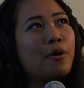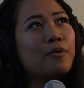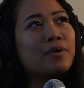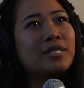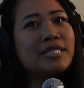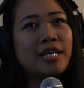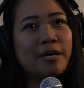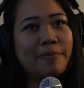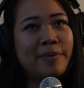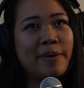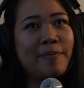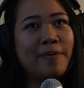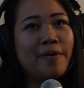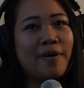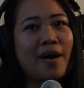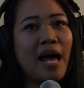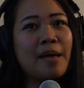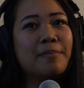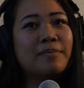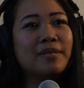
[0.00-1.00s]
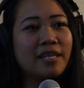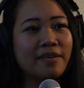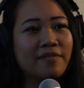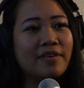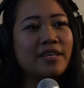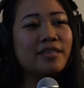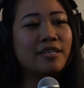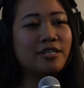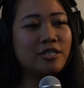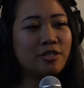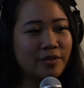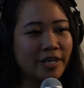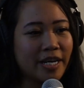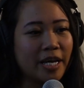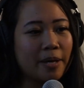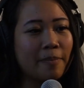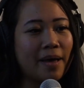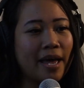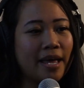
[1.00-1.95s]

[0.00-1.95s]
always tell people I'm living the dream.